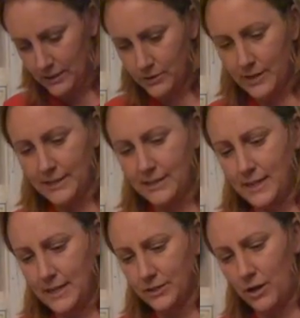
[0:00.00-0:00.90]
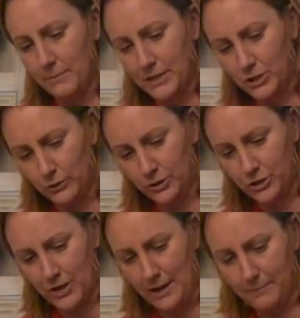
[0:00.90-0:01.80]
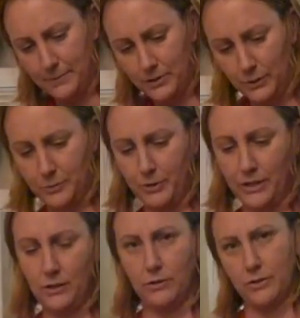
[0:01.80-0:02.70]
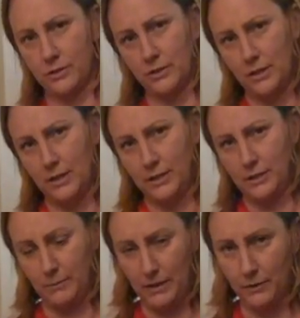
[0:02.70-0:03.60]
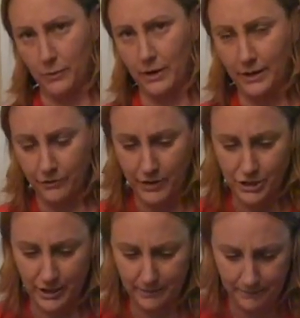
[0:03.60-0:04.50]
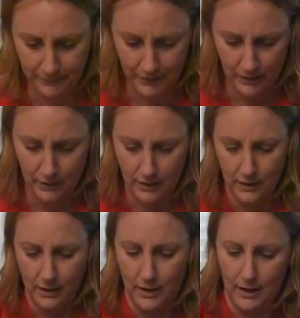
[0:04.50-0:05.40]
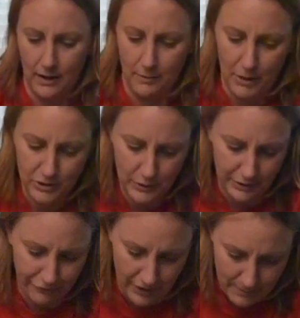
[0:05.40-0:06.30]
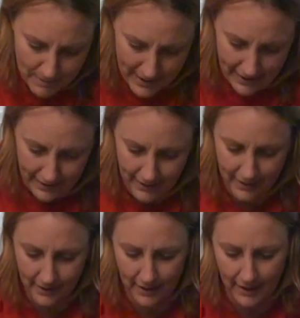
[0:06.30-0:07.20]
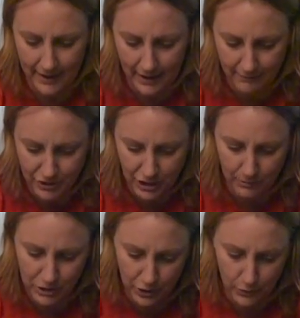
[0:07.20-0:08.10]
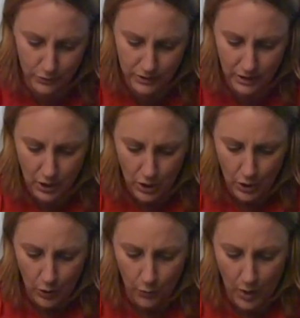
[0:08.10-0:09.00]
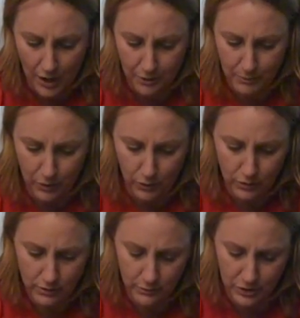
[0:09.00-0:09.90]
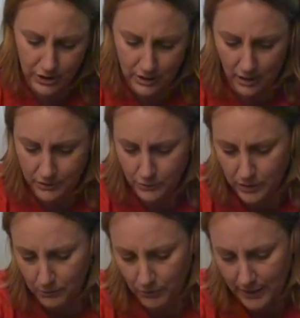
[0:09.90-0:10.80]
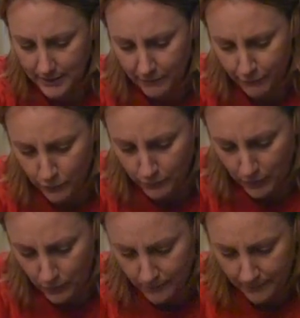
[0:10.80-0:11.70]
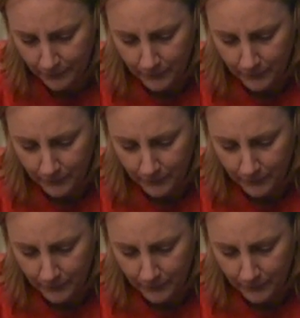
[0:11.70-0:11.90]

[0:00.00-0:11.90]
So that stays on my shoulder strap, so it's pretty close to me where I can reach it. Also on the front of my bag, I have Shelby Joe's water bowl, which can also double as a food bowl.